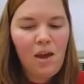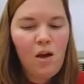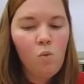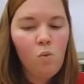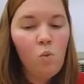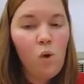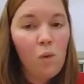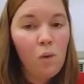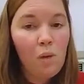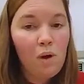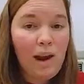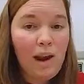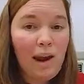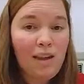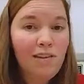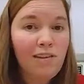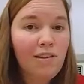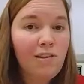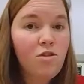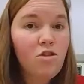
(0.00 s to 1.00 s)
What would a
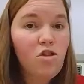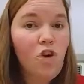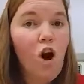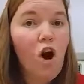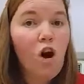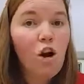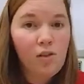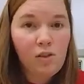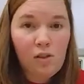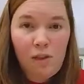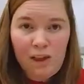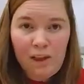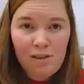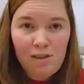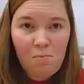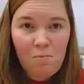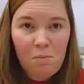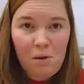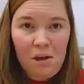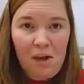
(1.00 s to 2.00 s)
starlet
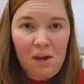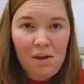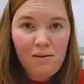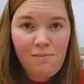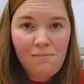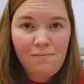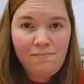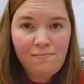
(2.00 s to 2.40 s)
be?